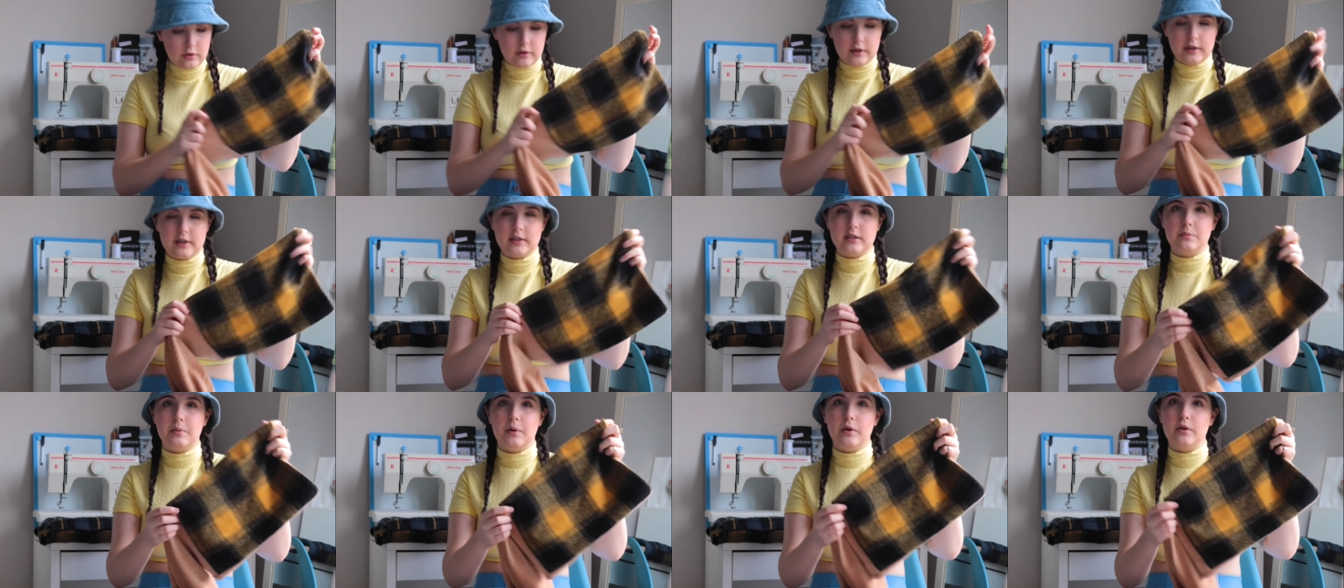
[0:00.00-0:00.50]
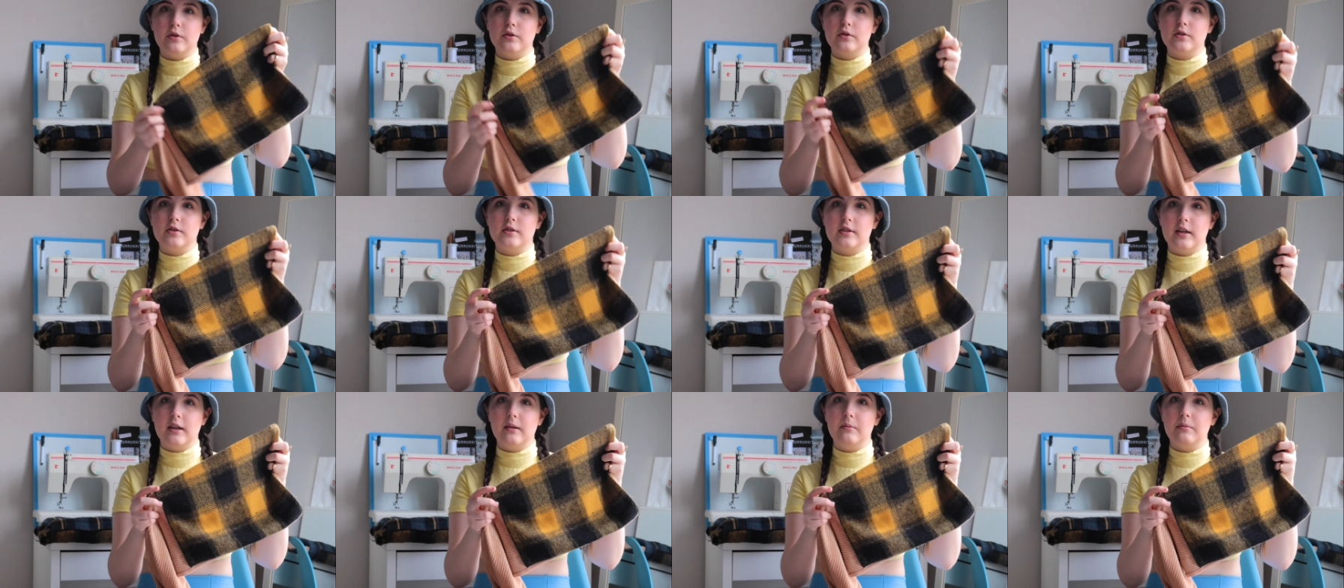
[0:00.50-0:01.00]
exposed
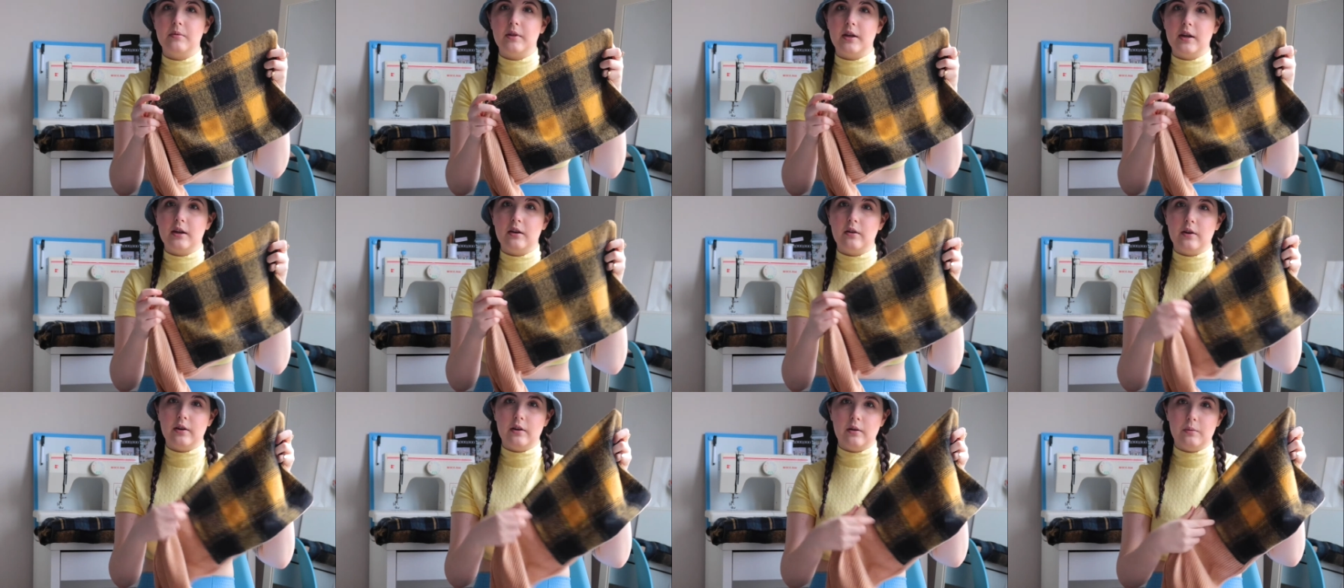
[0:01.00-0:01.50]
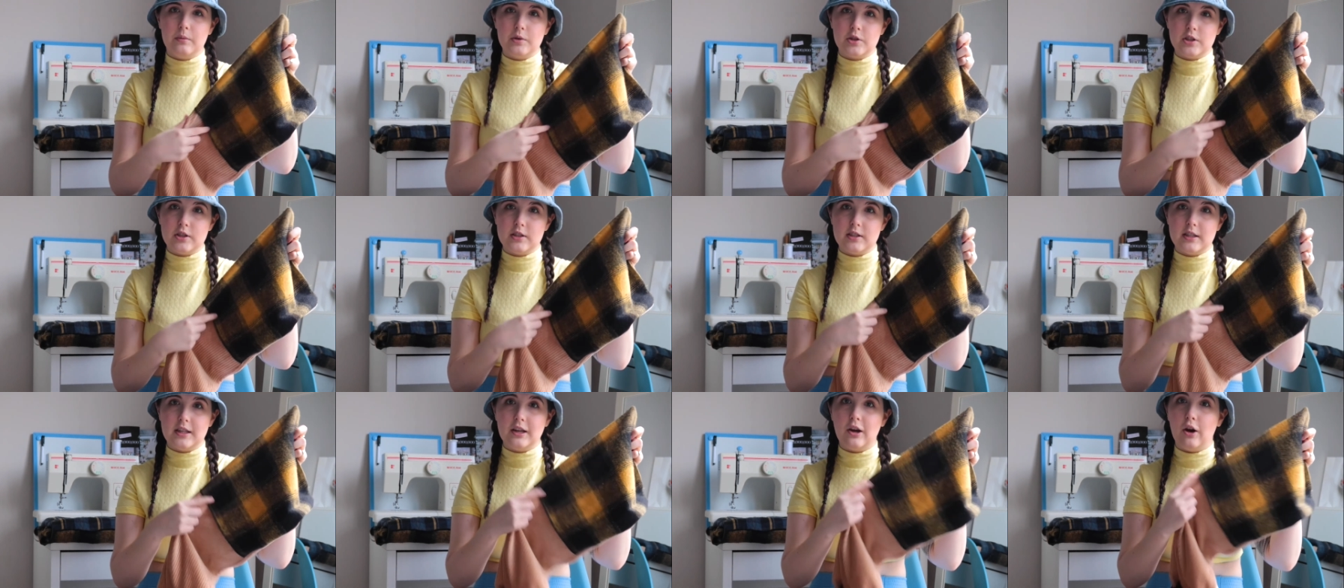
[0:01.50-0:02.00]
seam thing going on, which
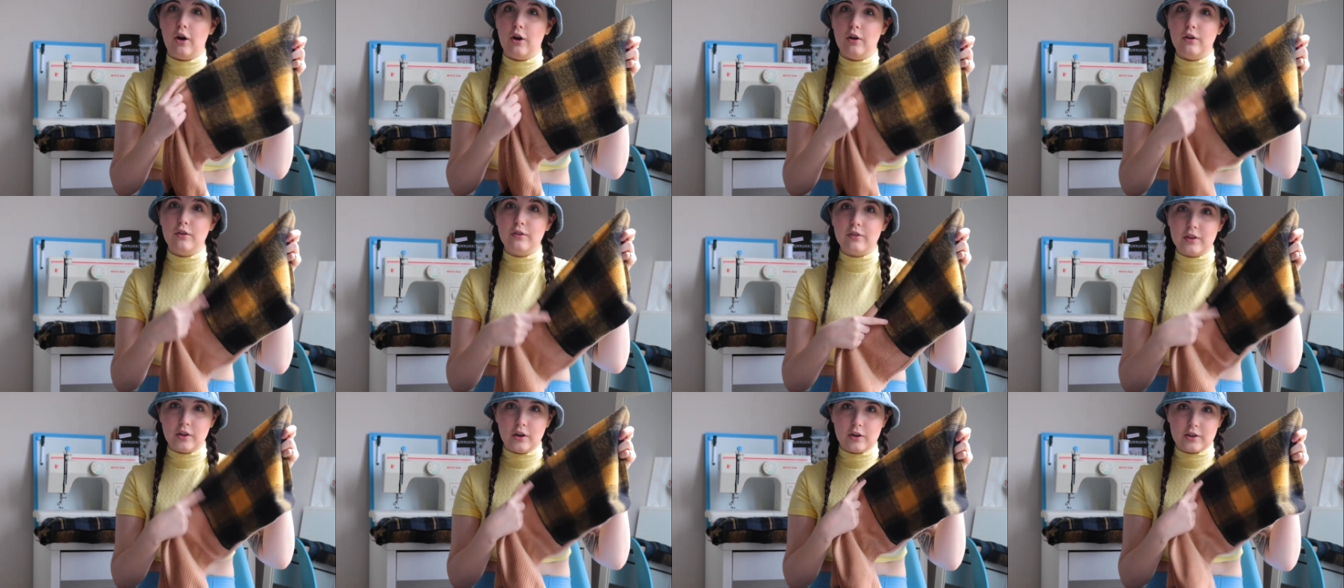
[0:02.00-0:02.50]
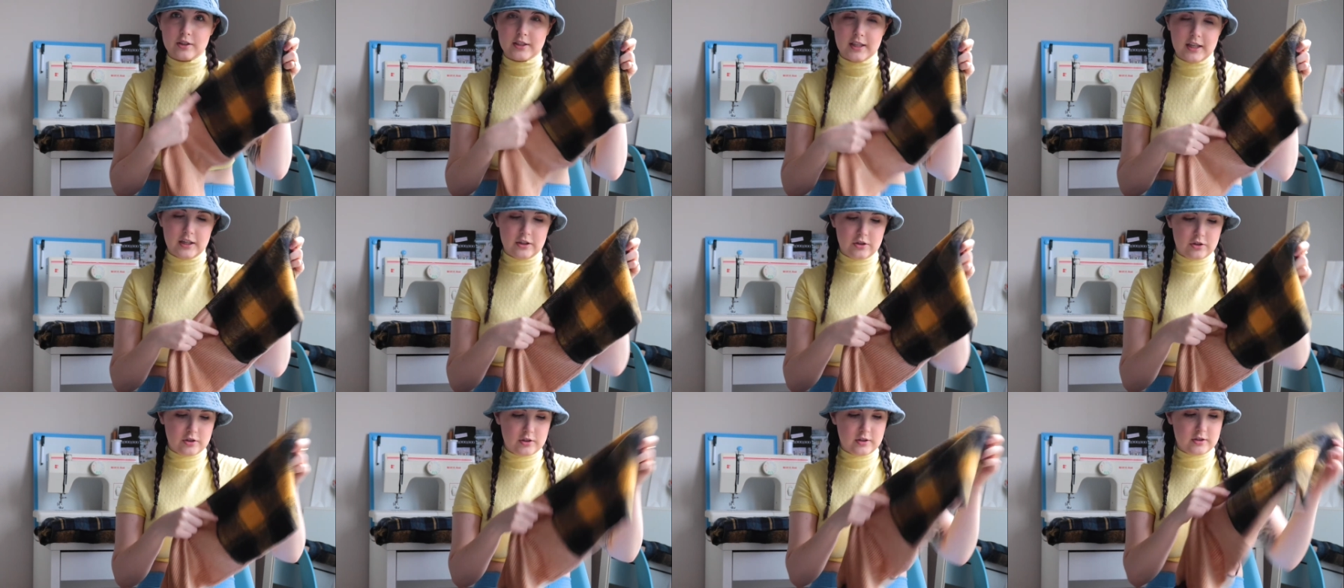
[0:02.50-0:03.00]
is the overlocked
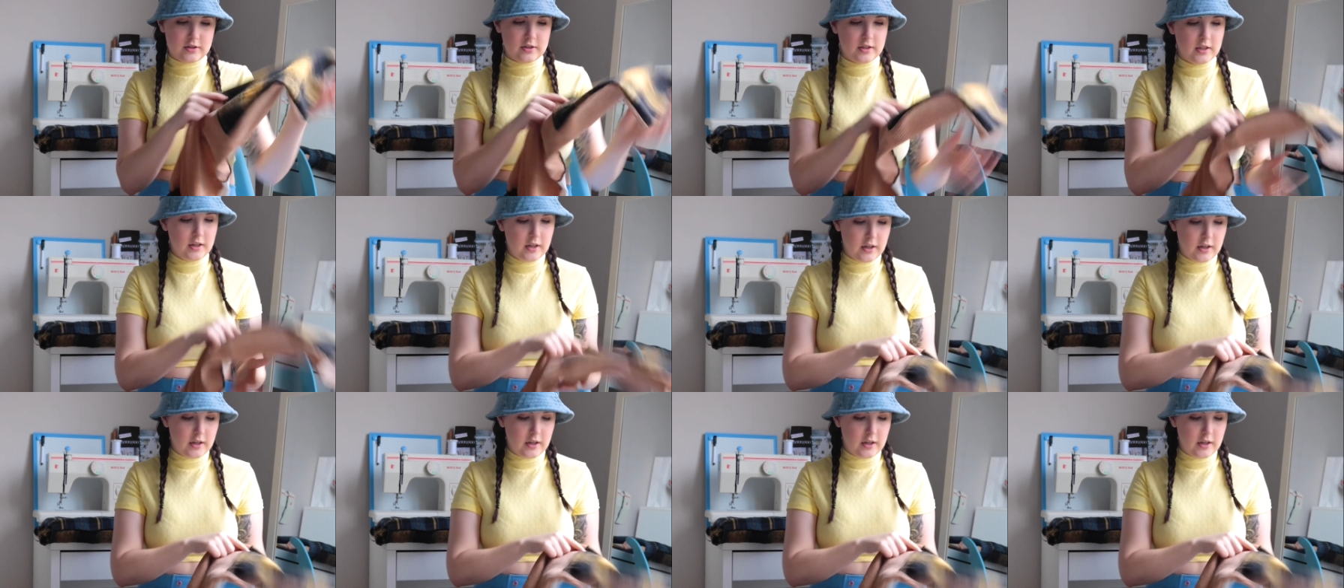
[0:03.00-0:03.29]
edges.